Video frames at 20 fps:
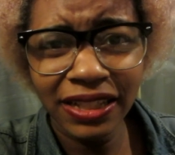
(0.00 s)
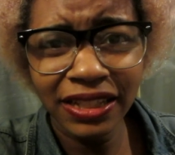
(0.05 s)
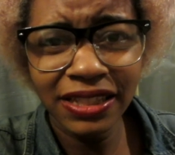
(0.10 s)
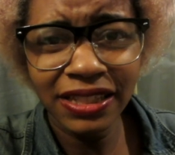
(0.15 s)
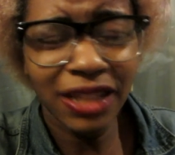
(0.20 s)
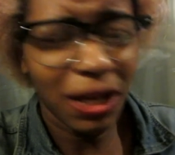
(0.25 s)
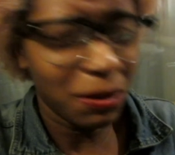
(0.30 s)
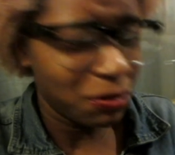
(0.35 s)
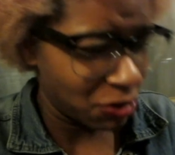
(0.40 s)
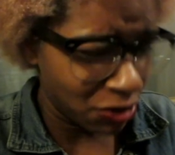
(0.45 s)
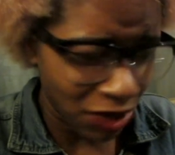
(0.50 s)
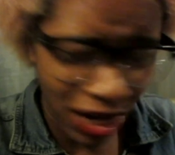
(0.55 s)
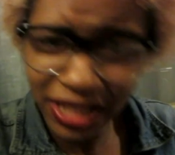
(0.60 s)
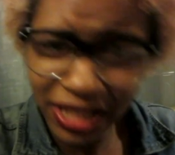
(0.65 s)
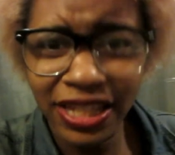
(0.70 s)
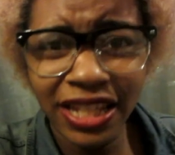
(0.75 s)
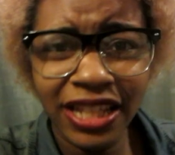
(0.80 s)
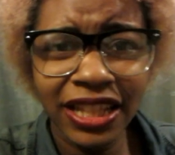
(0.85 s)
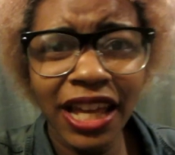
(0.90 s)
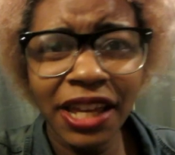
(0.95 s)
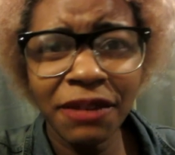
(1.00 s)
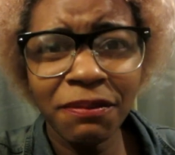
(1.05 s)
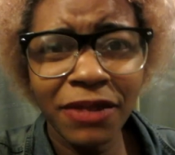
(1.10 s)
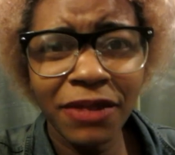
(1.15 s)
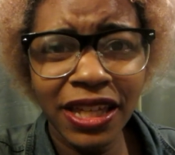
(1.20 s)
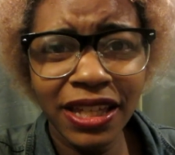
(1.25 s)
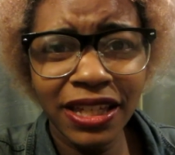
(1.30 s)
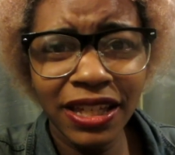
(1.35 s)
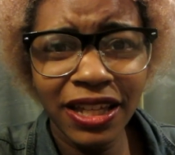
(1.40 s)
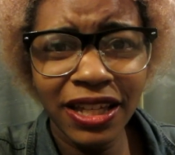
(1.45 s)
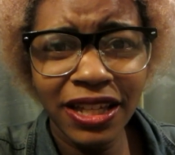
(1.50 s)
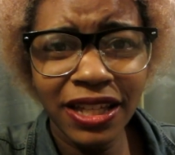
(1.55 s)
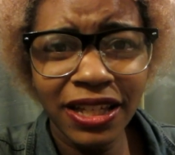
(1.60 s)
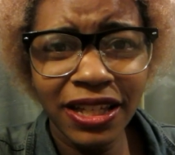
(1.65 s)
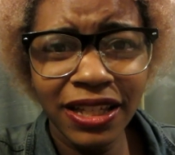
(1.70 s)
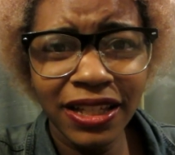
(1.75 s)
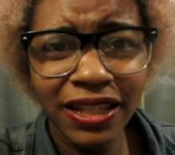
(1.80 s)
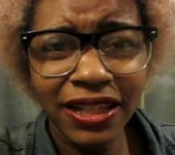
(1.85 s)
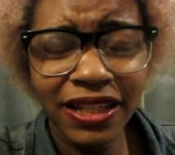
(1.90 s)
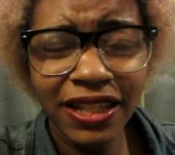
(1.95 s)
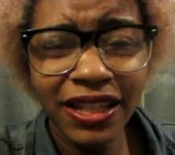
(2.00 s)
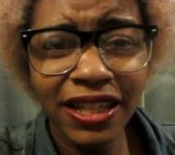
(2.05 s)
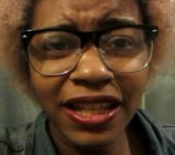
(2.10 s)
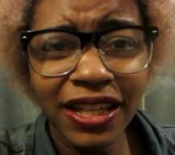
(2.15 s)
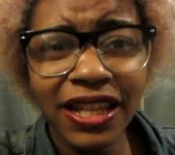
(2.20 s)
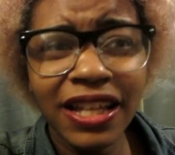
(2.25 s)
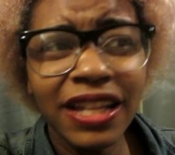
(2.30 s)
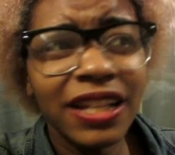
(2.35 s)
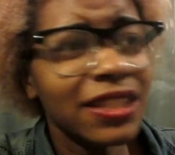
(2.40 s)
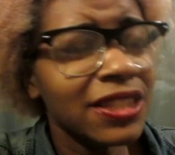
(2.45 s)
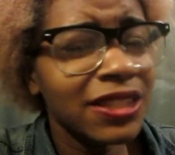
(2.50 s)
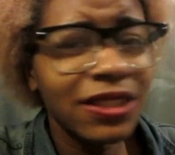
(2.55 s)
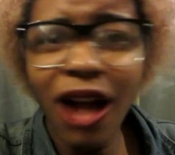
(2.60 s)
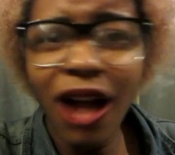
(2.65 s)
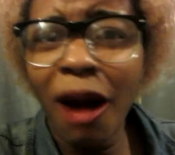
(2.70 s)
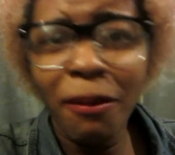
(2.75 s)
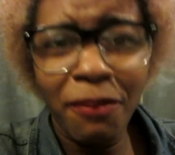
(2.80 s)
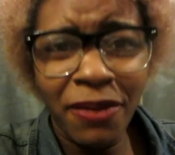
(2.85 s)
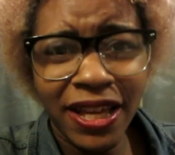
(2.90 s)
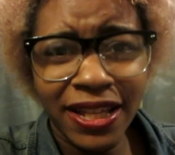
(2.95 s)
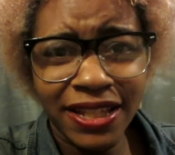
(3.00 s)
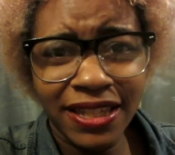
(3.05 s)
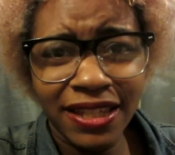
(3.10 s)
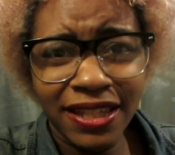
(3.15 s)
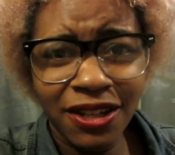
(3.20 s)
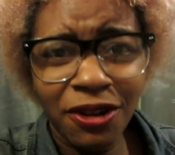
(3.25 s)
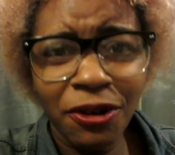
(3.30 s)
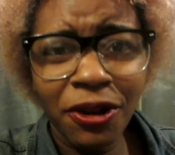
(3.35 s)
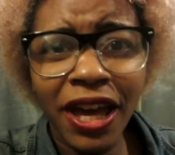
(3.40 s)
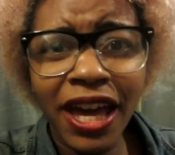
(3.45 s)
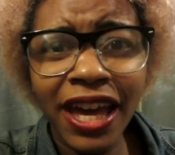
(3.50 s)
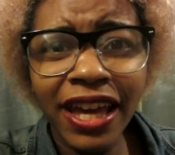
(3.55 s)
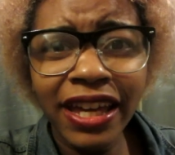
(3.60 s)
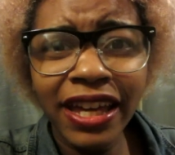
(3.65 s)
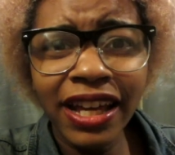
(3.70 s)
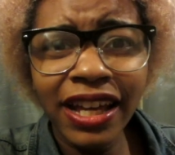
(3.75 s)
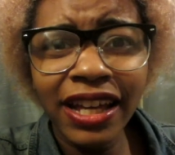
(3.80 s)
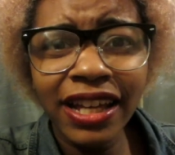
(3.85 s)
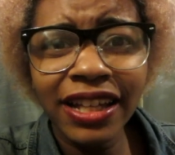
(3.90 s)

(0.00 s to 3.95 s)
Stop dressing like me. Stop it, okay?